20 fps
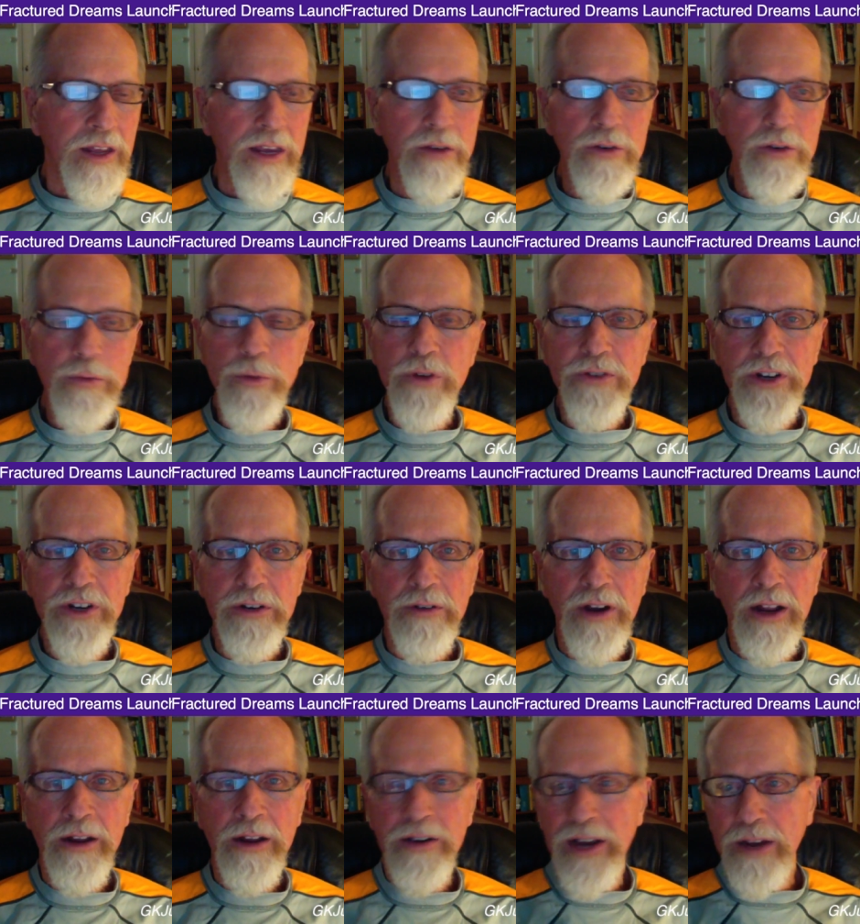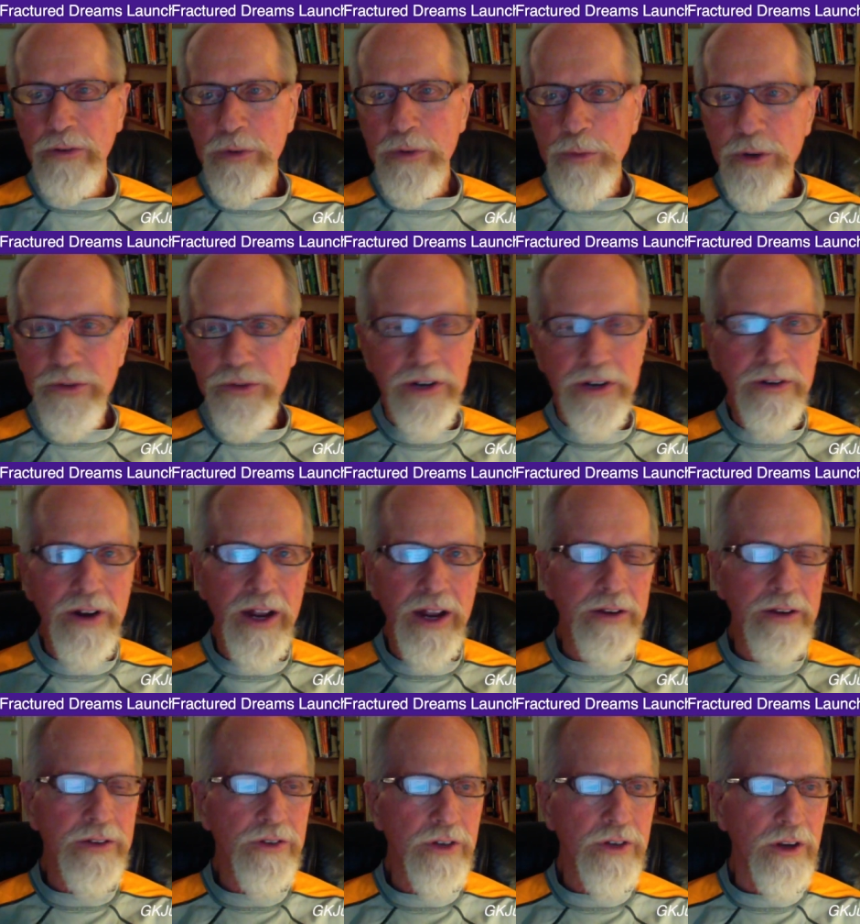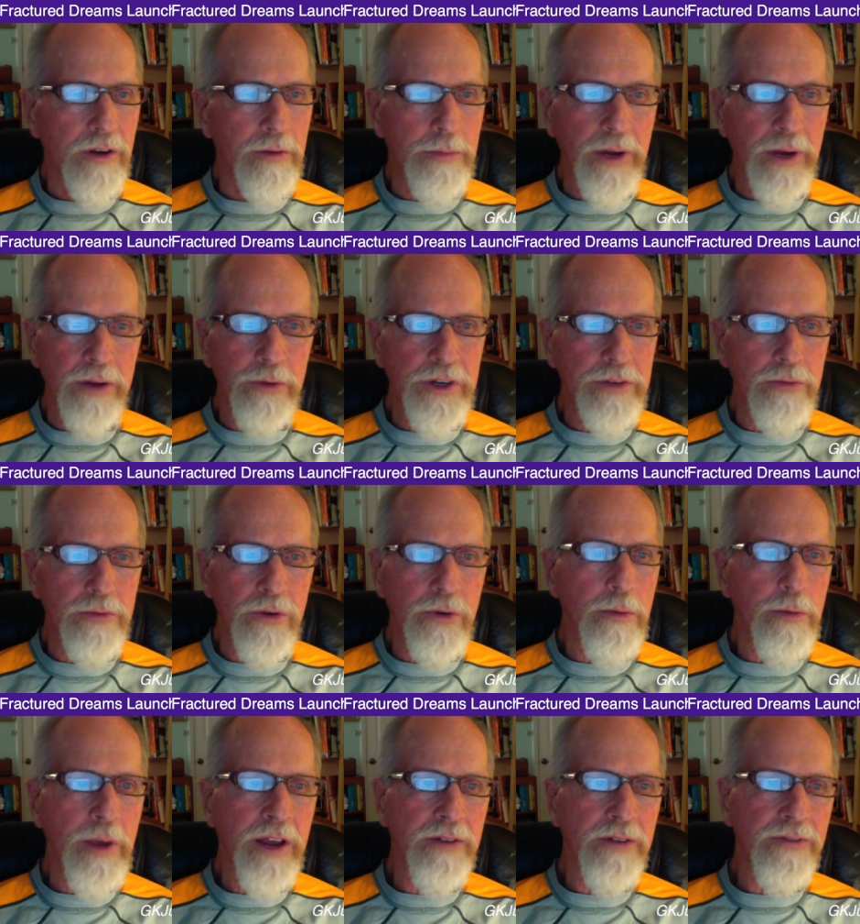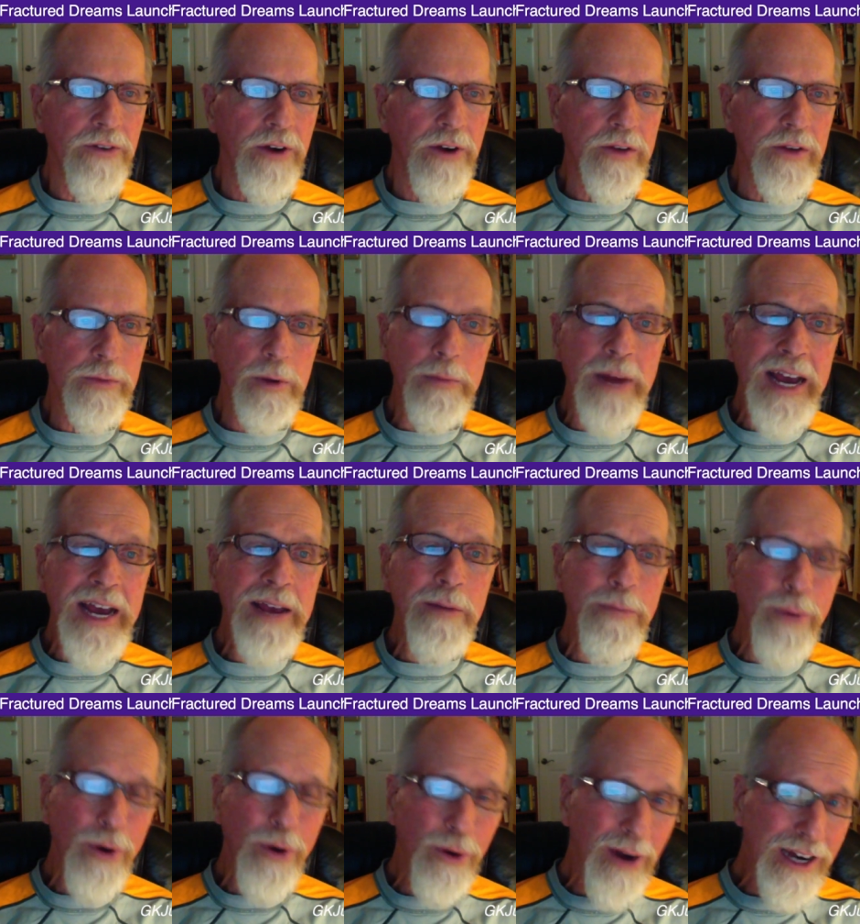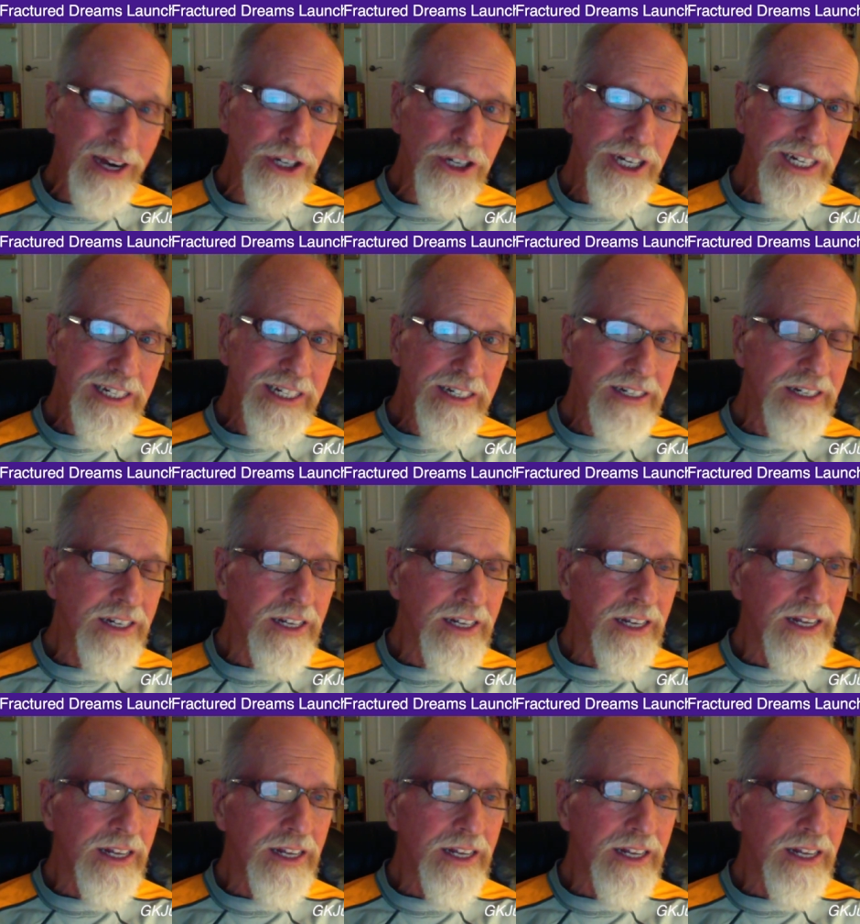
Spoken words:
He was moving around, I was moving around, but we remained friends. But my impression,